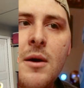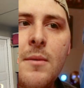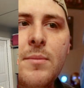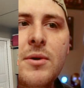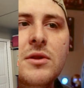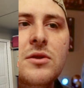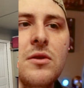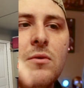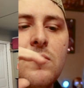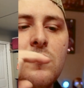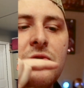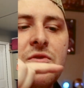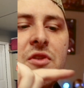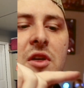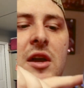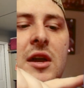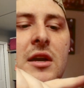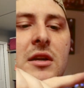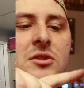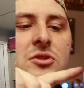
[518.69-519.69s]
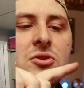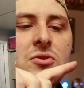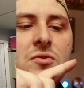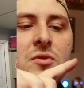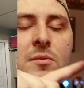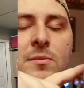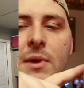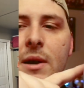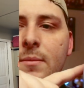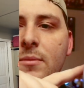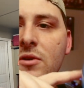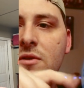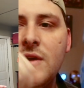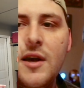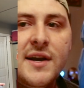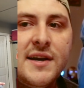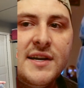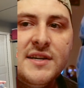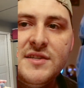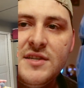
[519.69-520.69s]
But the thing to remember,
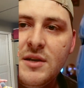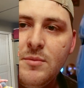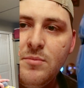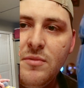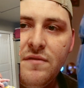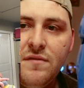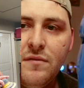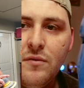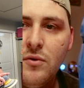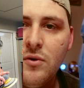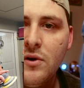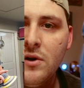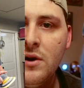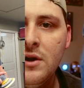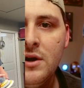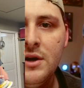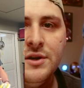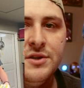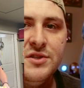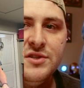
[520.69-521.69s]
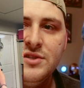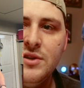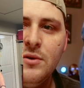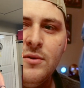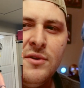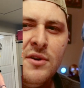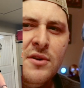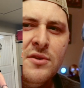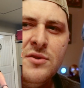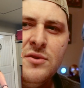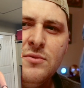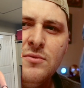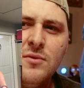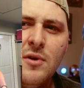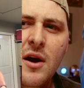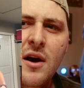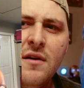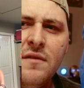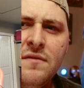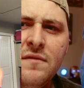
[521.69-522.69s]
like I said before, just don't go too
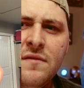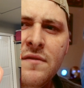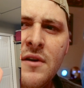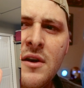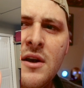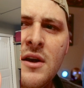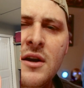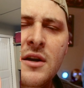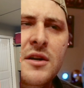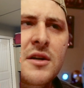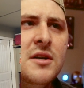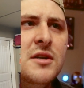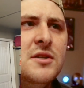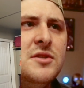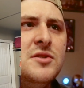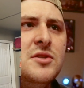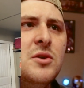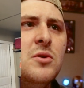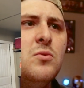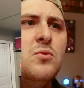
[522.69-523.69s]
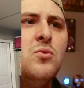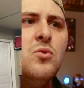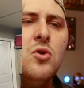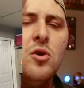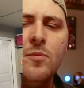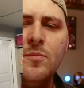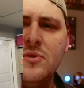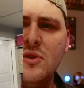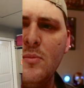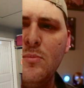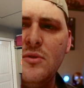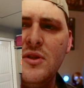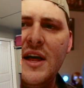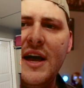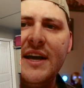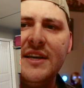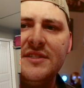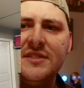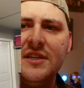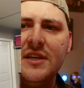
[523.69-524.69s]
rough, because you'll warp the
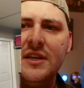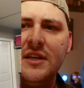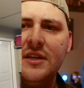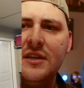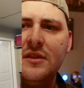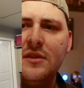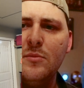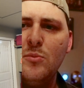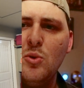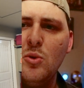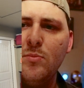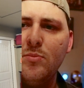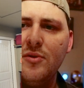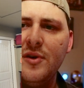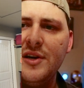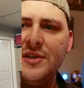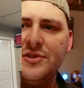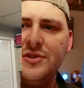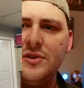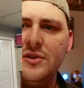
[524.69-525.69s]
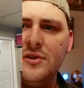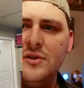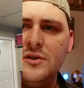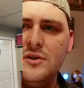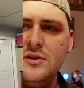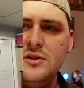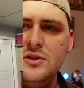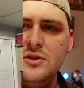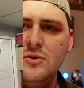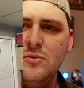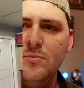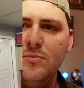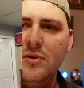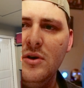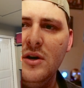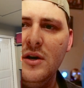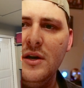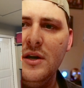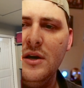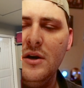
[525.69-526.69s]
plastic the more pressure you
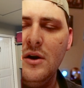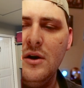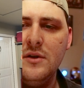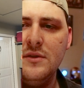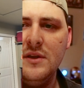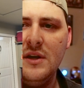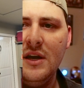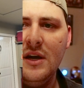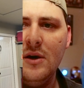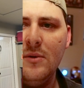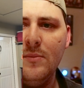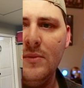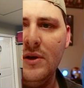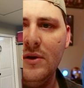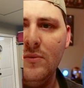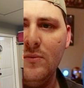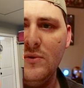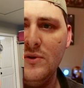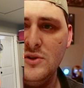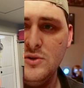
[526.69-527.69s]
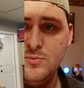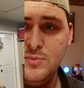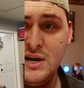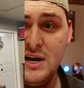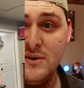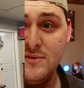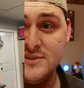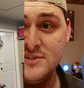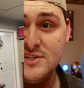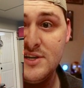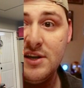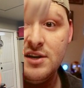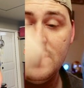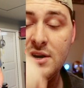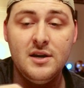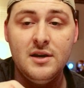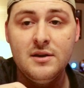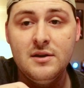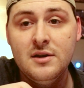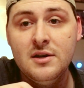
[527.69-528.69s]
put on the helmet when you're power sanding.